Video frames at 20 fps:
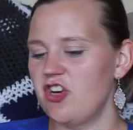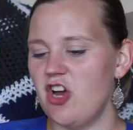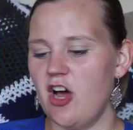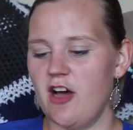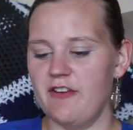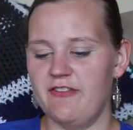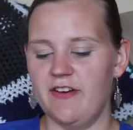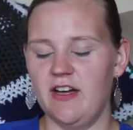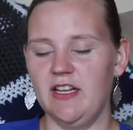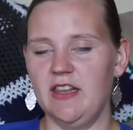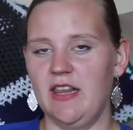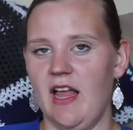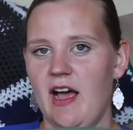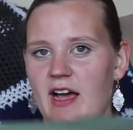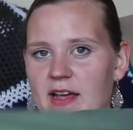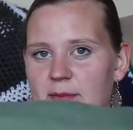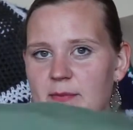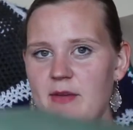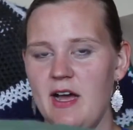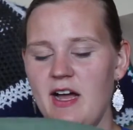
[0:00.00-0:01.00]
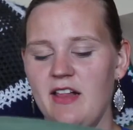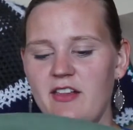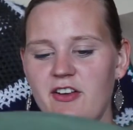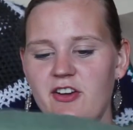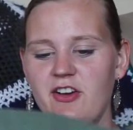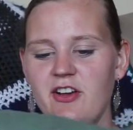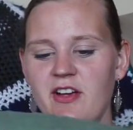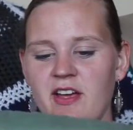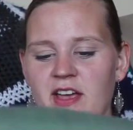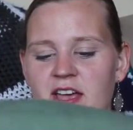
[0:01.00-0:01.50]
off a lime color
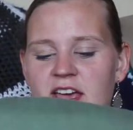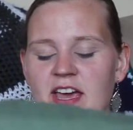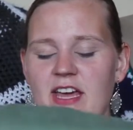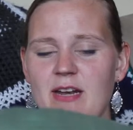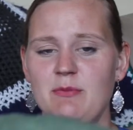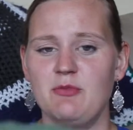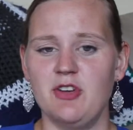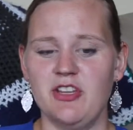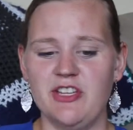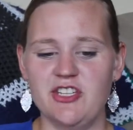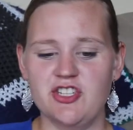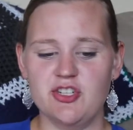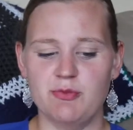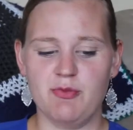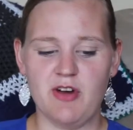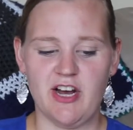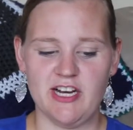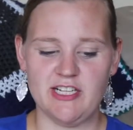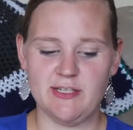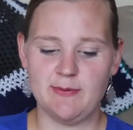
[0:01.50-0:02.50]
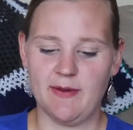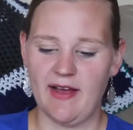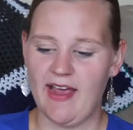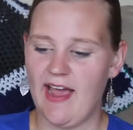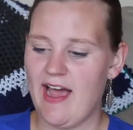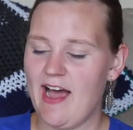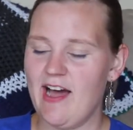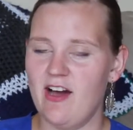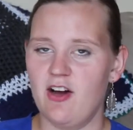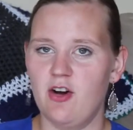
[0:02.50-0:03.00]
and I'm really surprised by
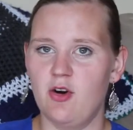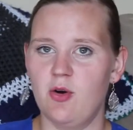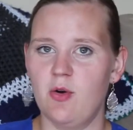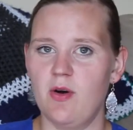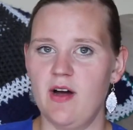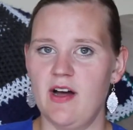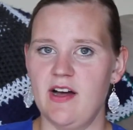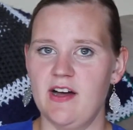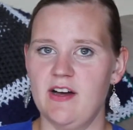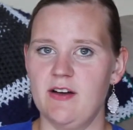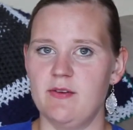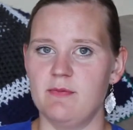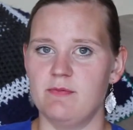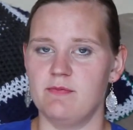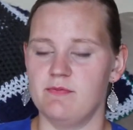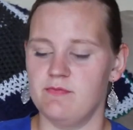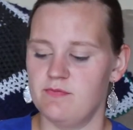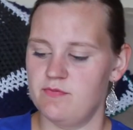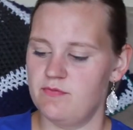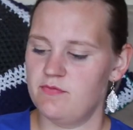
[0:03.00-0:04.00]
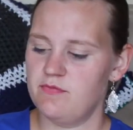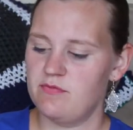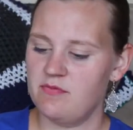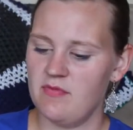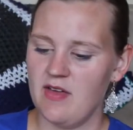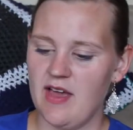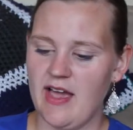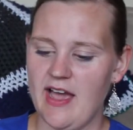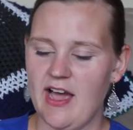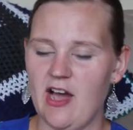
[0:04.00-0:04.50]
how um,
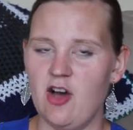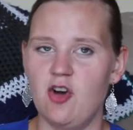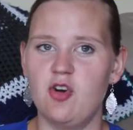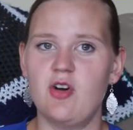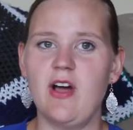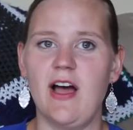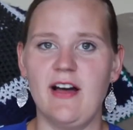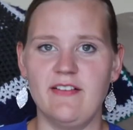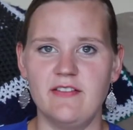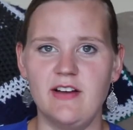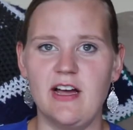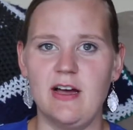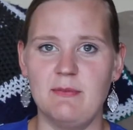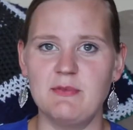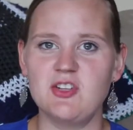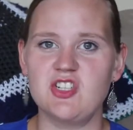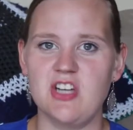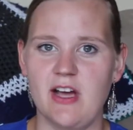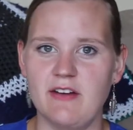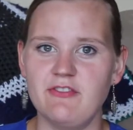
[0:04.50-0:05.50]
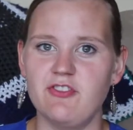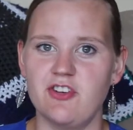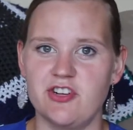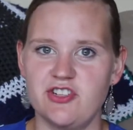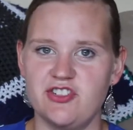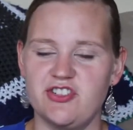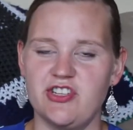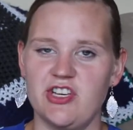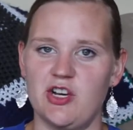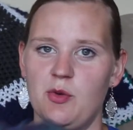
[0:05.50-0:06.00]
how, how much
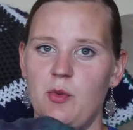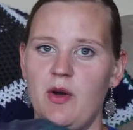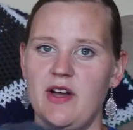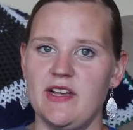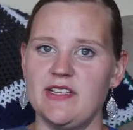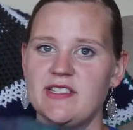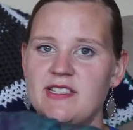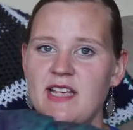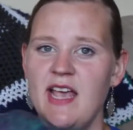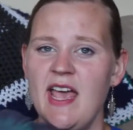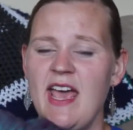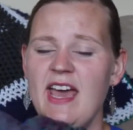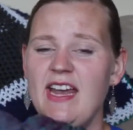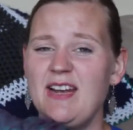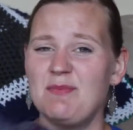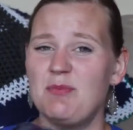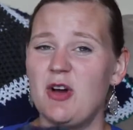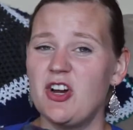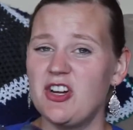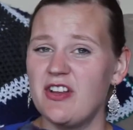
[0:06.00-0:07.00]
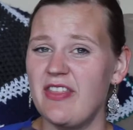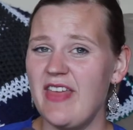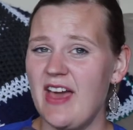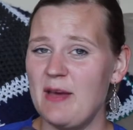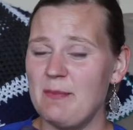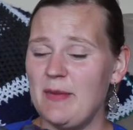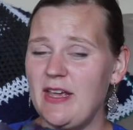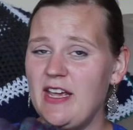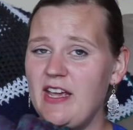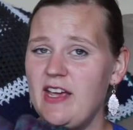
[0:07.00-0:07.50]
coverage there was. And part of
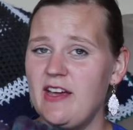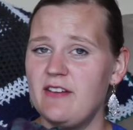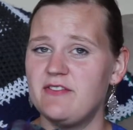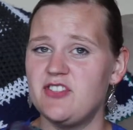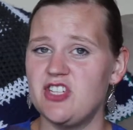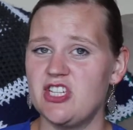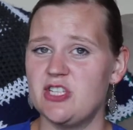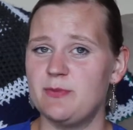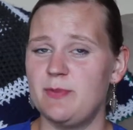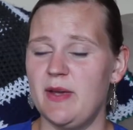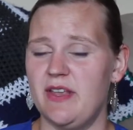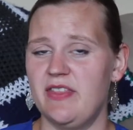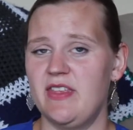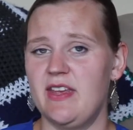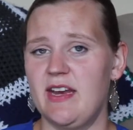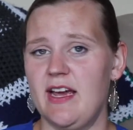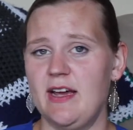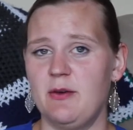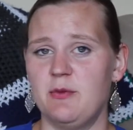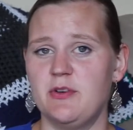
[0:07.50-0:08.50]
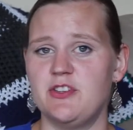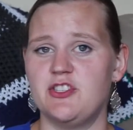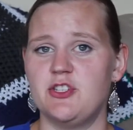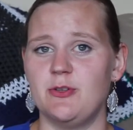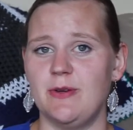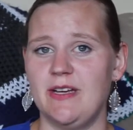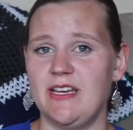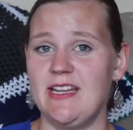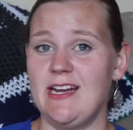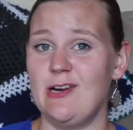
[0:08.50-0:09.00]
that may have just been that I was
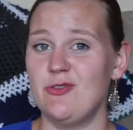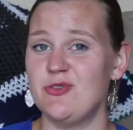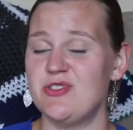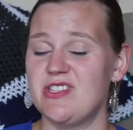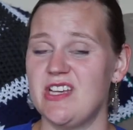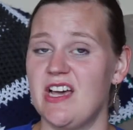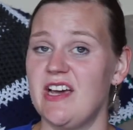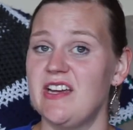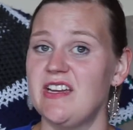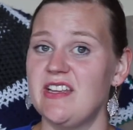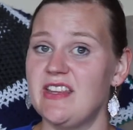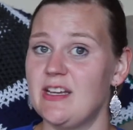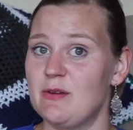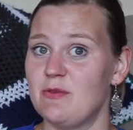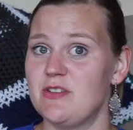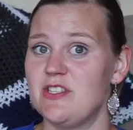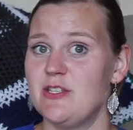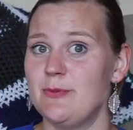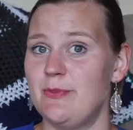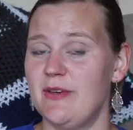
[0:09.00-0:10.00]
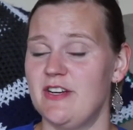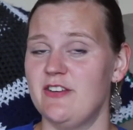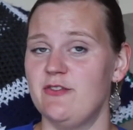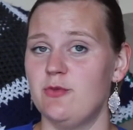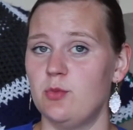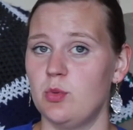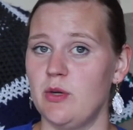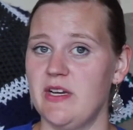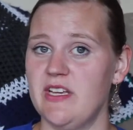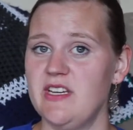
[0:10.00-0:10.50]
doing it outside and there was a bit
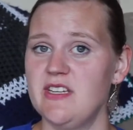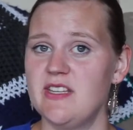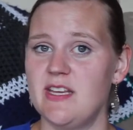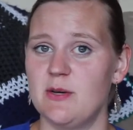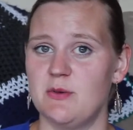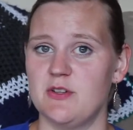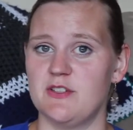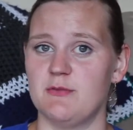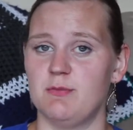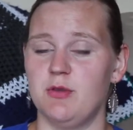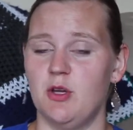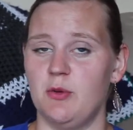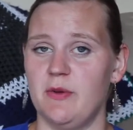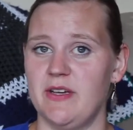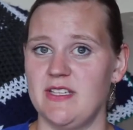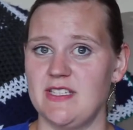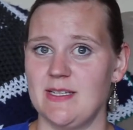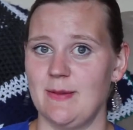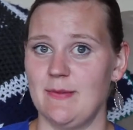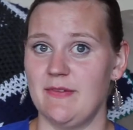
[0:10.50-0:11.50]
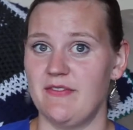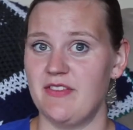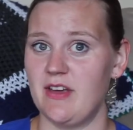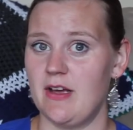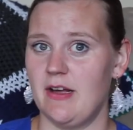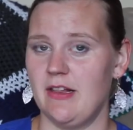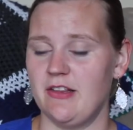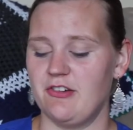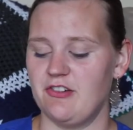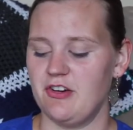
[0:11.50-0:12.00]
of wind that was blowing some of the
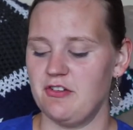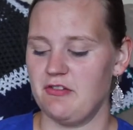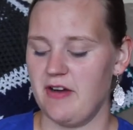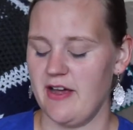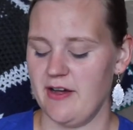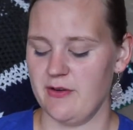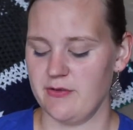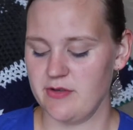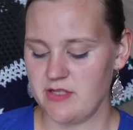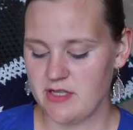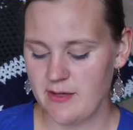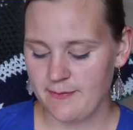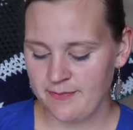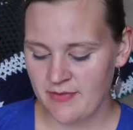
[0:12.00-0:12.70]
color around.